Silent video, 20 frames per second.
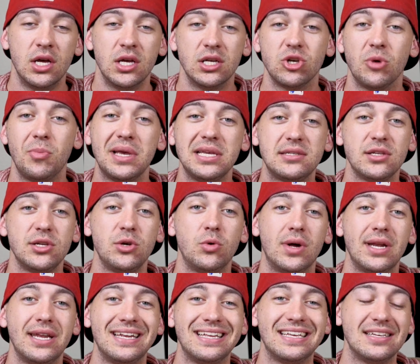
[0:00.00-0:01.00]
So basically
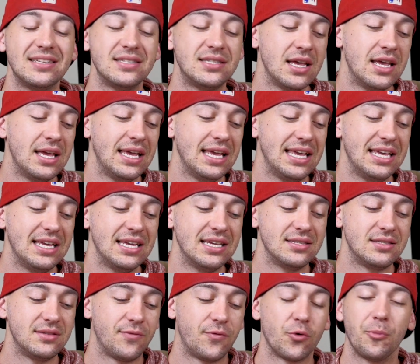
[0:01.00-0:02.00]
what it
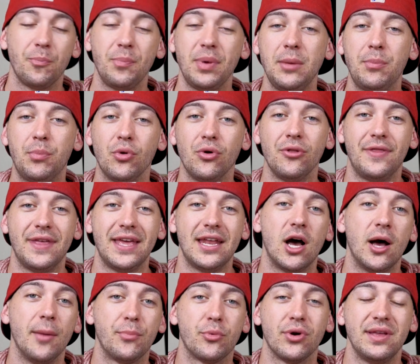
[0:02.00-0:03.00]
is for people that
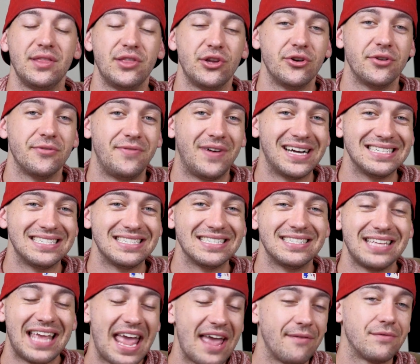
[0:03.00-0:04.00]
upgrade their
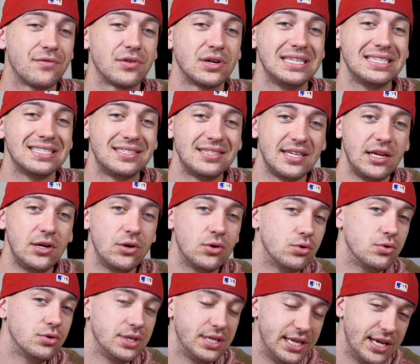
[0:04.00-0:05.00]
devices every
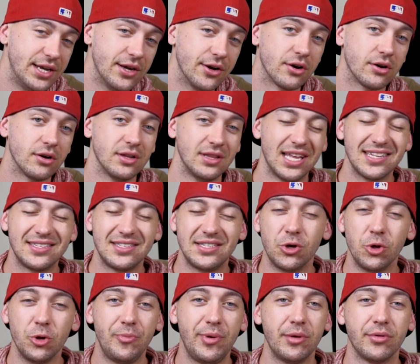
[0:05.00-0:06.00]
single year. And that's
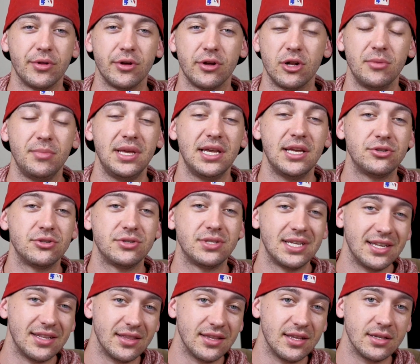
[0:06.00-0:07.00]
the only people that are going to be
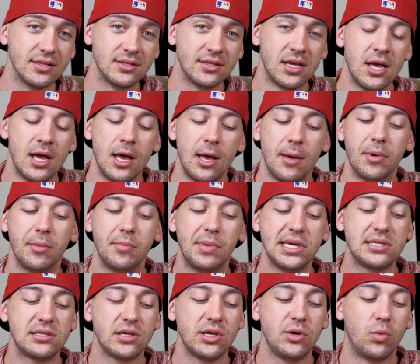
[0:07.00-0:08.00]
interested in this. But
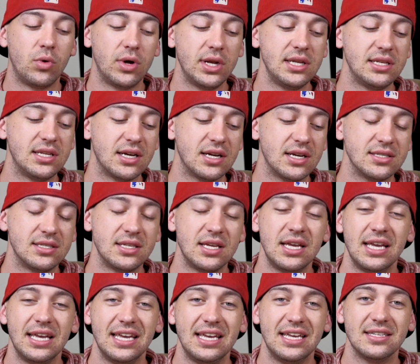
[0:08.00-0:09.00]
basically what it does
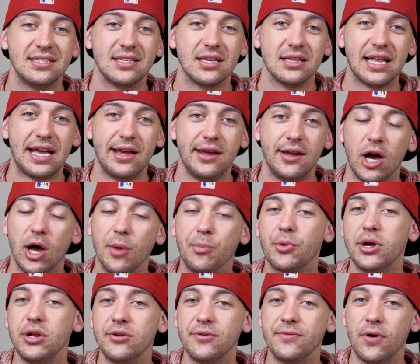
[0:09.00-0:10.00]
is allow you to
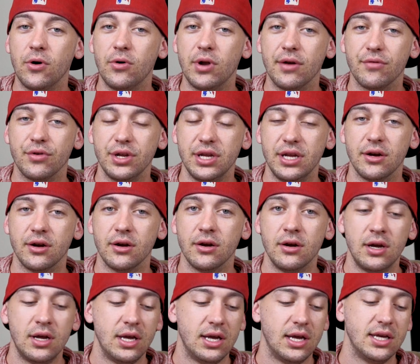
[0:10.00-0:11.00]
upgrade your phone every
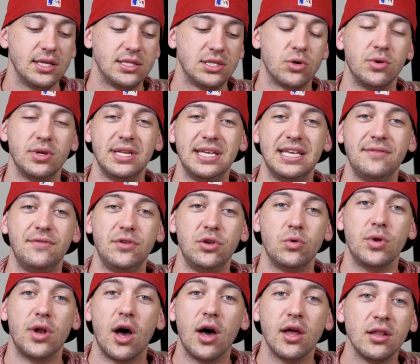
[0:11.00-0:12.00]
year. It's going to give
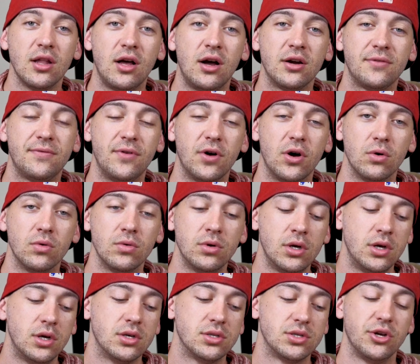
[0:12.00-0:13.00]
you an unlocked
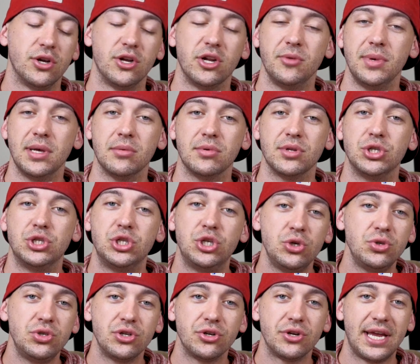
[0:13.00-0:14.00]
phone, so you're going to be able to
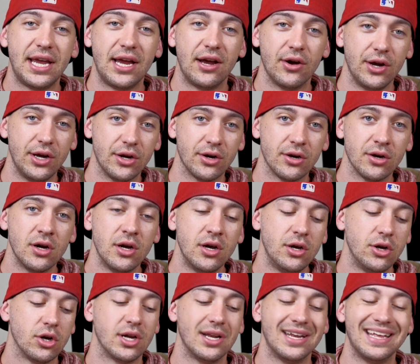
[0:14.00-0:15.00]
choose your carrier.
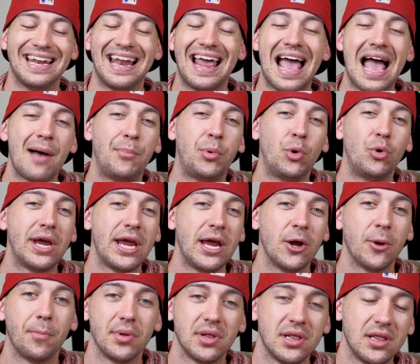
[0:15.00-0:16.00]
You're going to get Apple
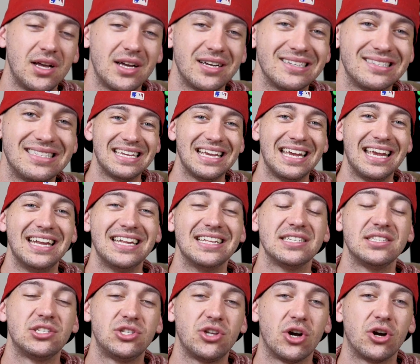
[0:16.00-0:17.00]
Care Plus, and it
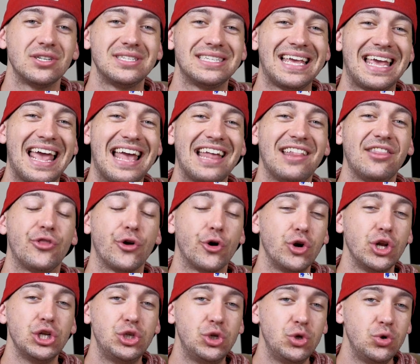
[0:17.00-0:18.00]
starts at
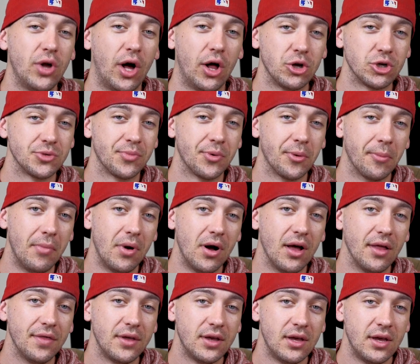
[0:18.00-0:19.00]
$32 per
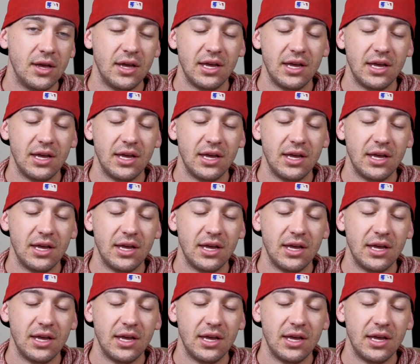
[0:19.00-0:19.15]
month.